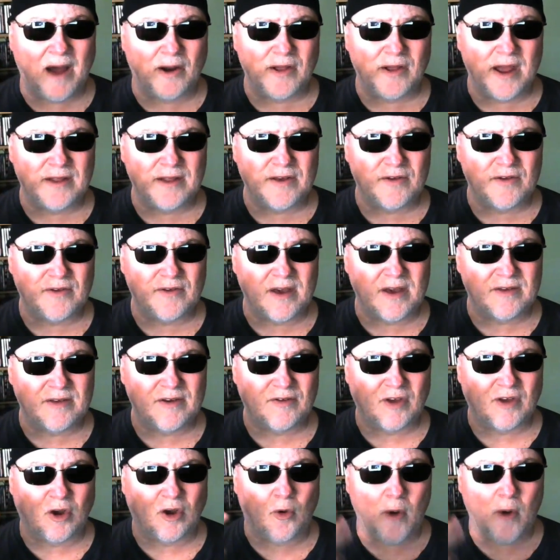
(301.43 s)
It's just, it's
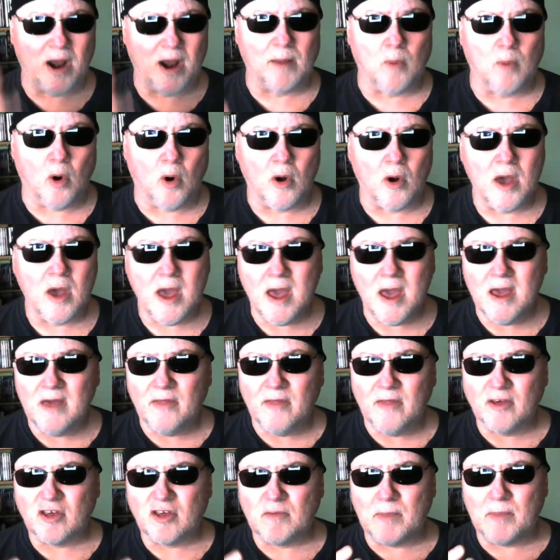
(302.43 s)
just incredible.
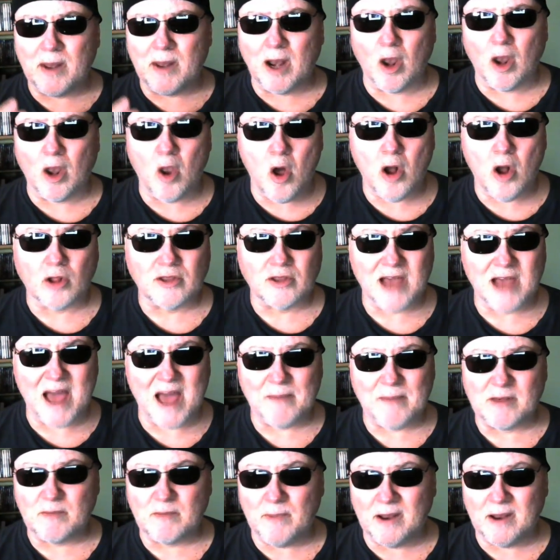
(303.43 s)
This has been a long
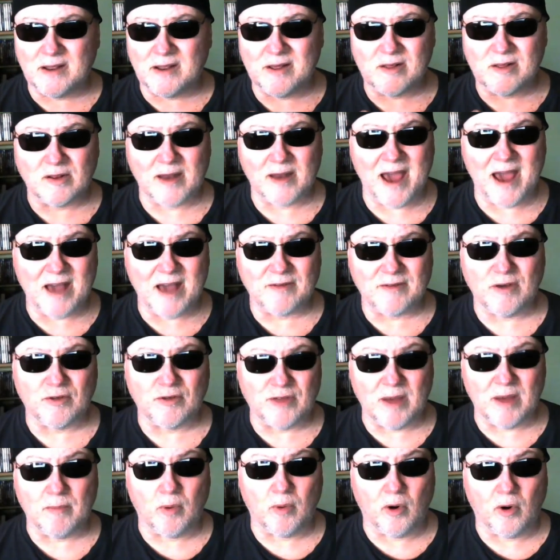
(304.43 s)
time. It's been since last
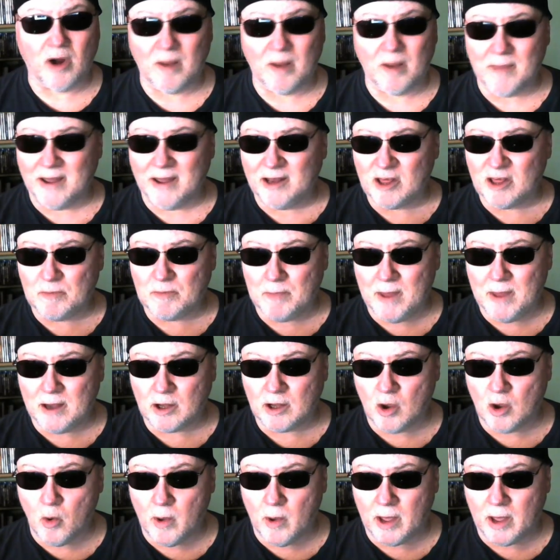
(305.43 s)
December. I mean, it's
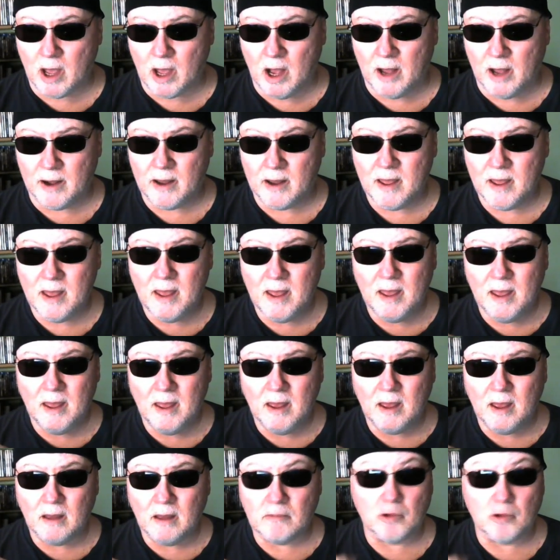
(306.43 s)
been going on,
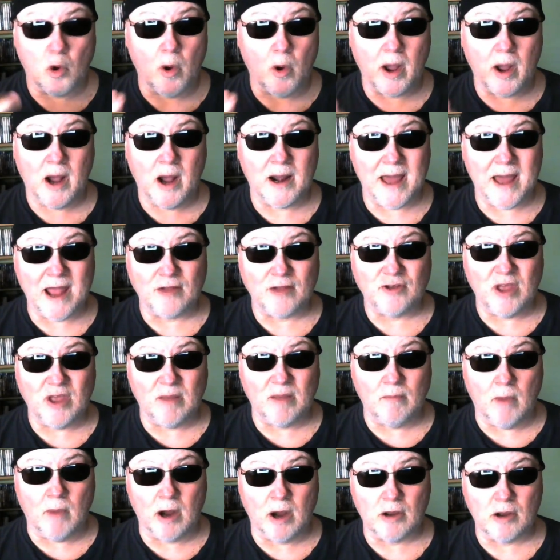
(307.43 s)
going on
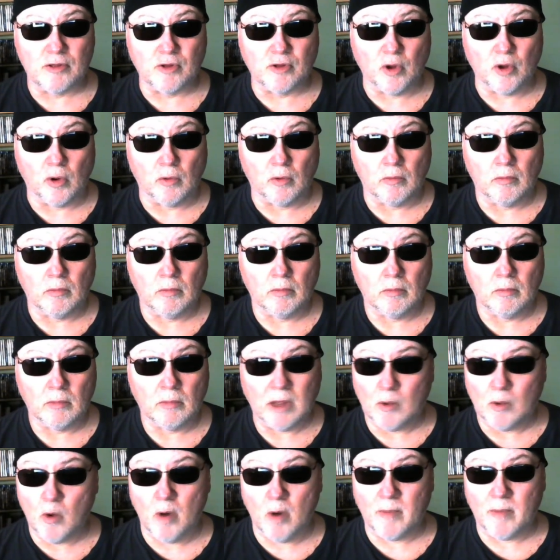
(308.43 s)
18 months soon.
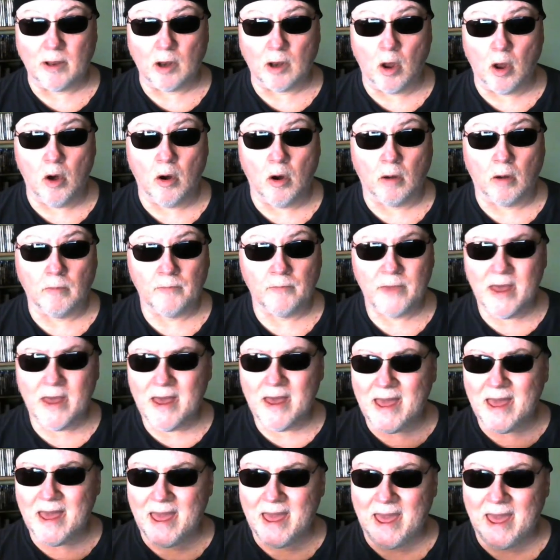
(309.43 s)
It won't be long.
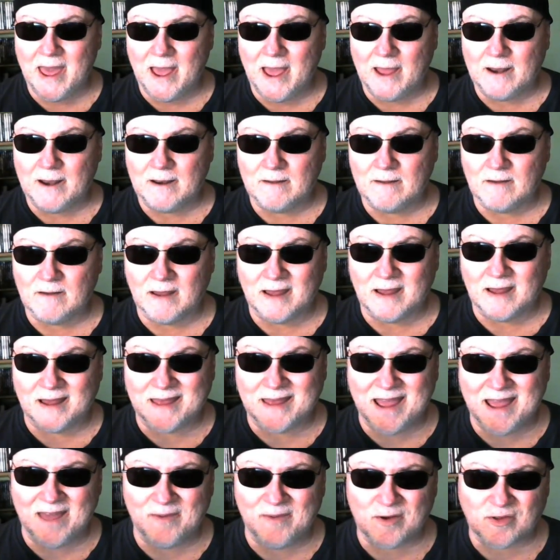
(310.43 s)
And
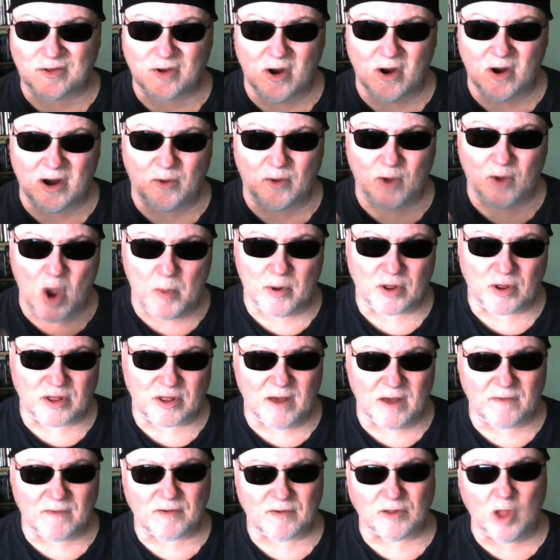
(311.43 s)
again, they're starting to reopen
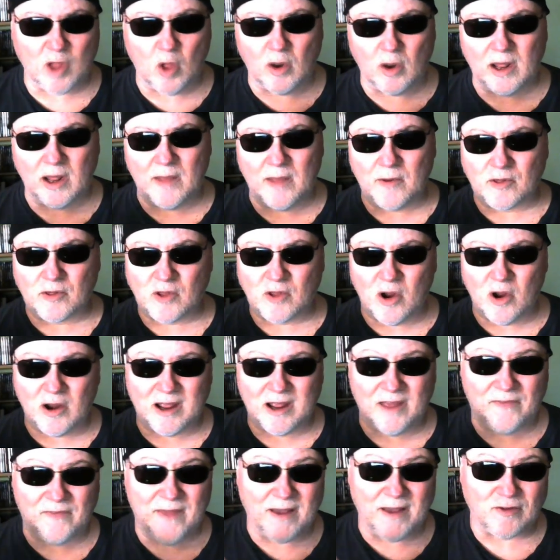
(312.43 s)
stuff slowly. They're starting
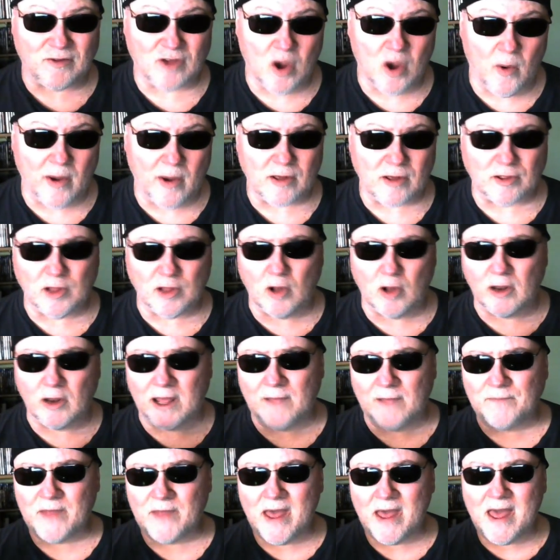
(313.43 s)
to get things going
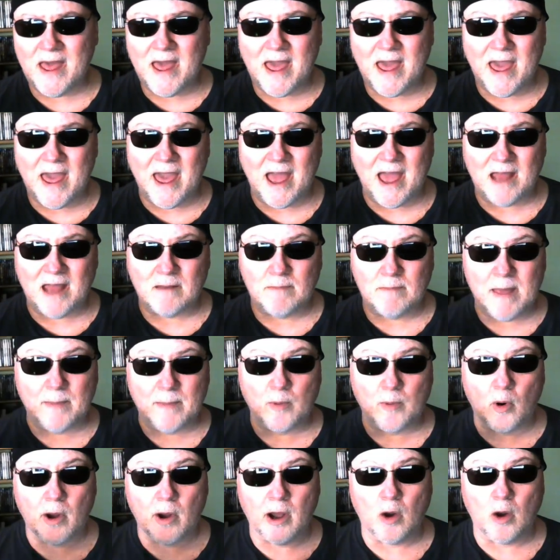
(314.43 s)
slowly. And
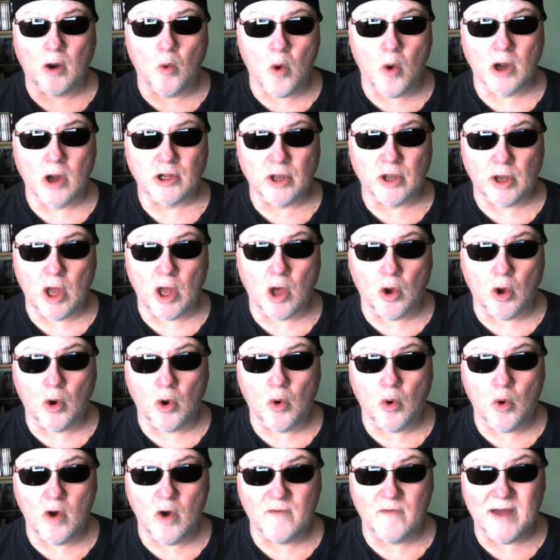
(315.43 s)
people are going to want to
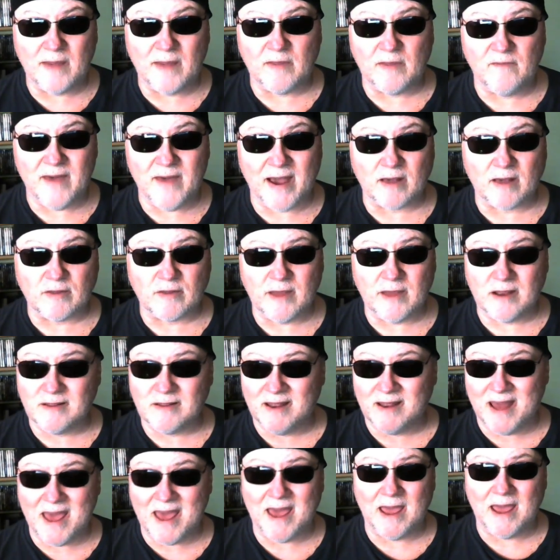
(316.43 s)
know who have had the vaccines
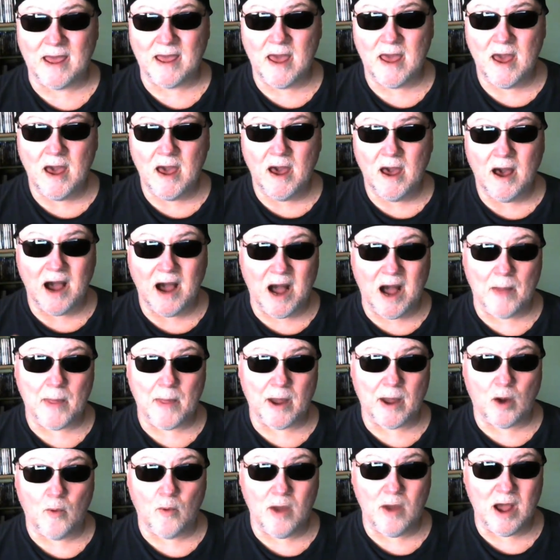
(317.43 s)
that, hey, I'm
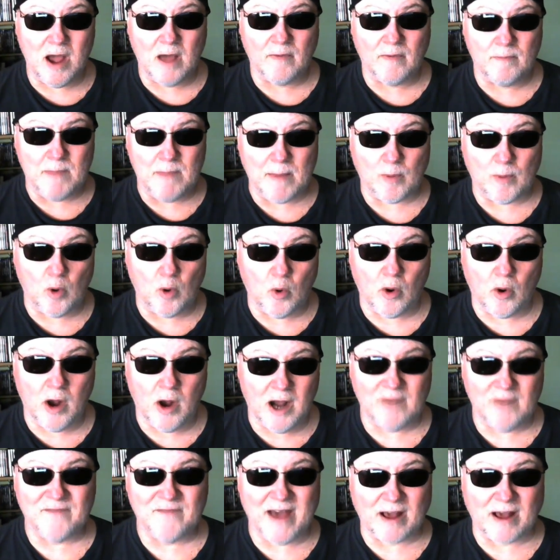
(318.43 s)
not around people who are
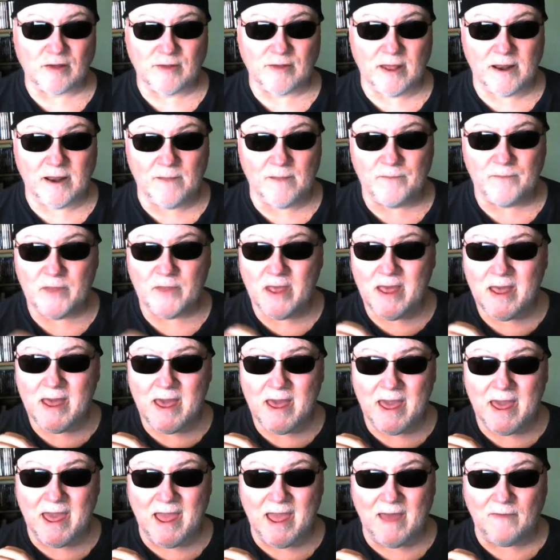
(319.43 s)
unvaccinated.
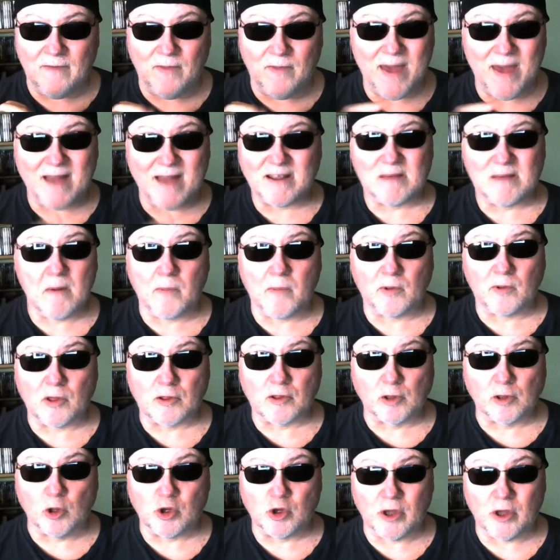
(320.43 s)
And they have come up with a
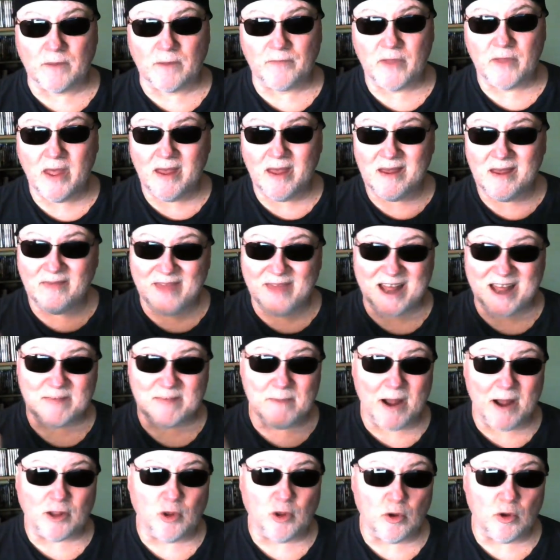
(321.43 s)
solution. That's
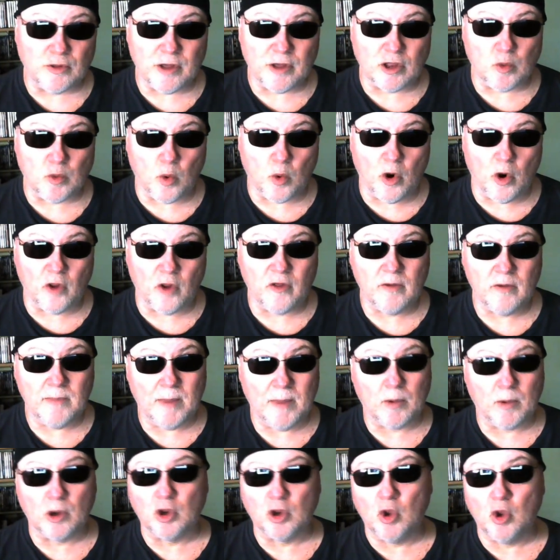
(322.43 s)
my two cents worth.
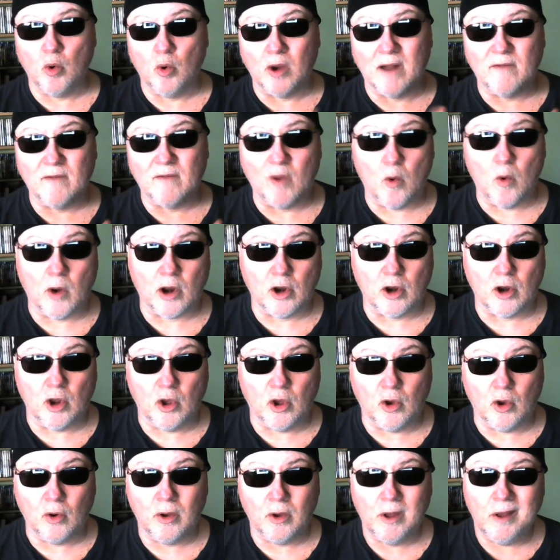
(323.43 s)
People can do whatever they want to
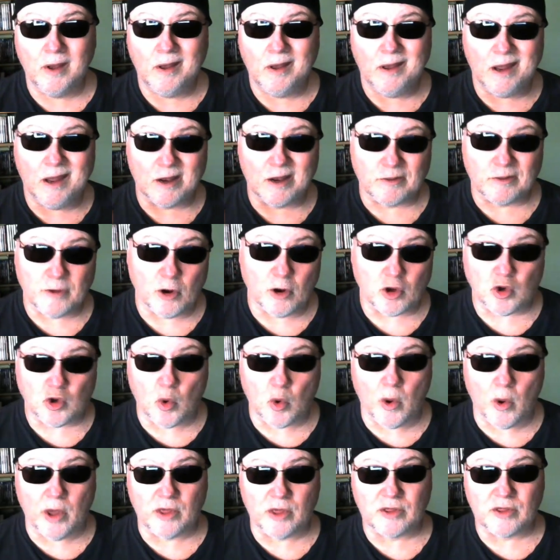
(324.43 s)
do. It's their
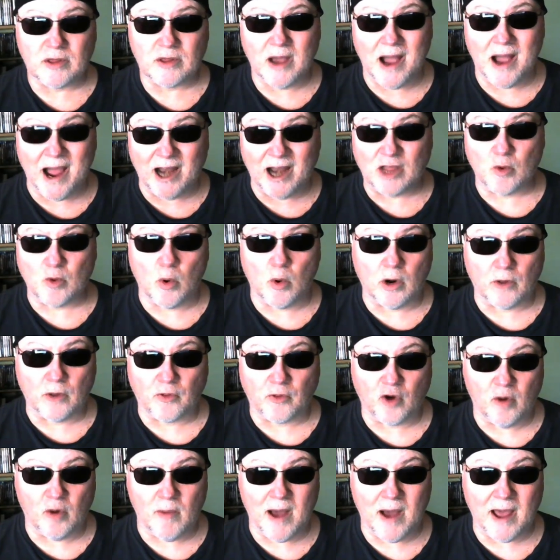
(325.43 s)
choice. I just want to
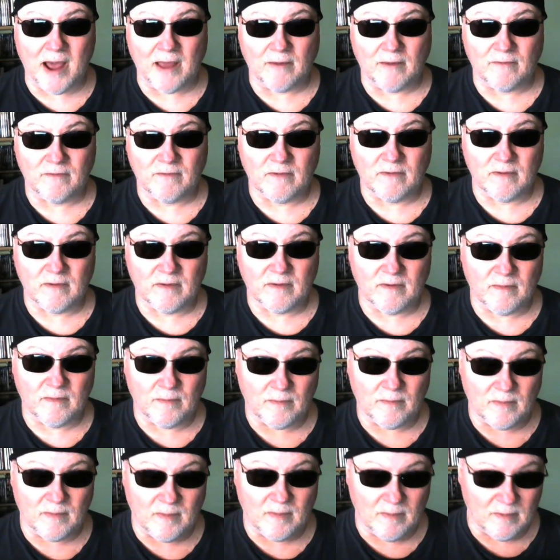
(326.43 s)
throw my,
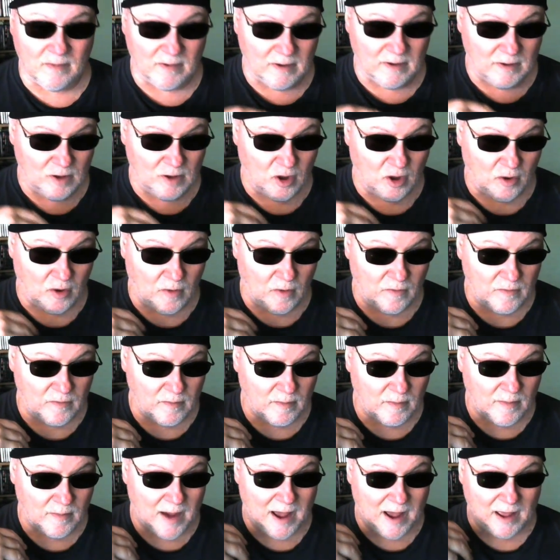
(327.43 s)
you know,
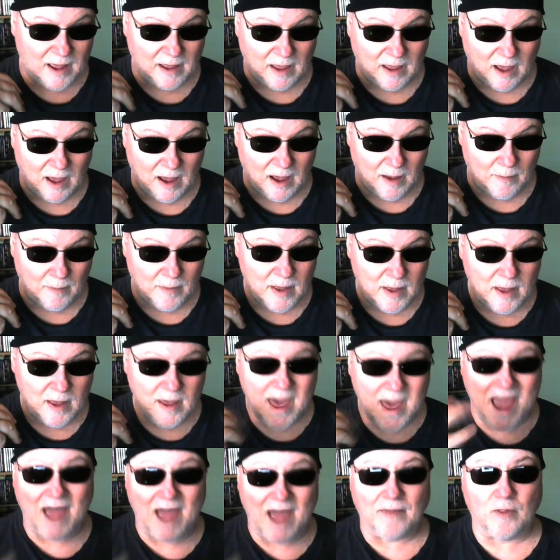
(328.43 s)
my um,
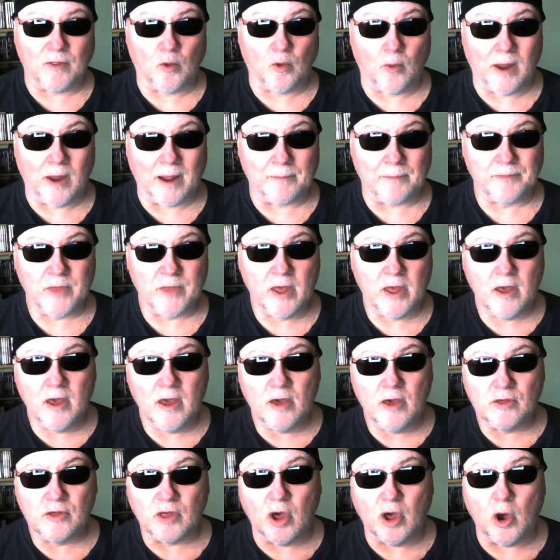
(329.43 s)
hat in the ring.
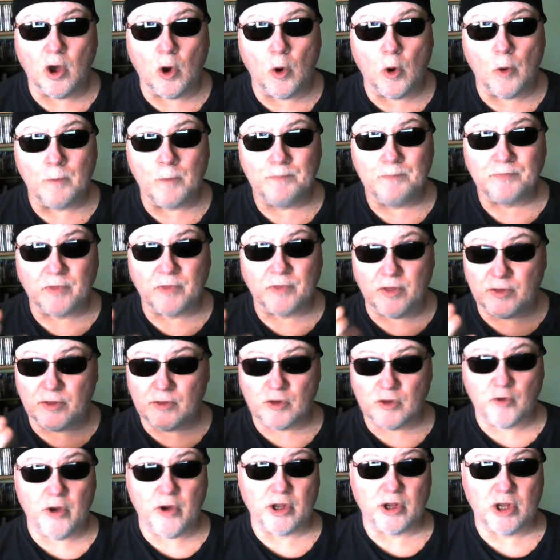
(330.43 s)
So this is
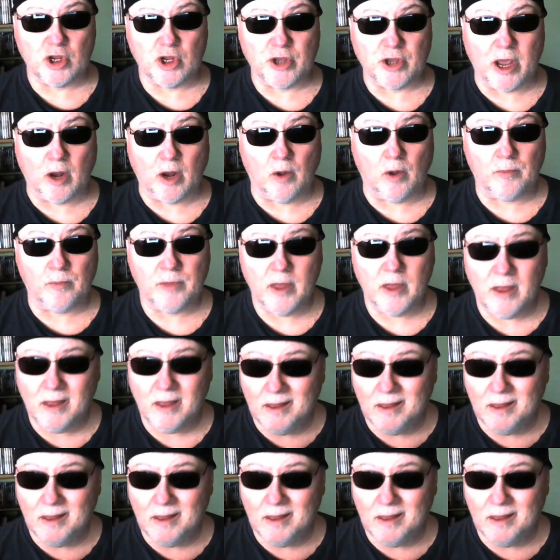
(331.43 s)
a Christian channel.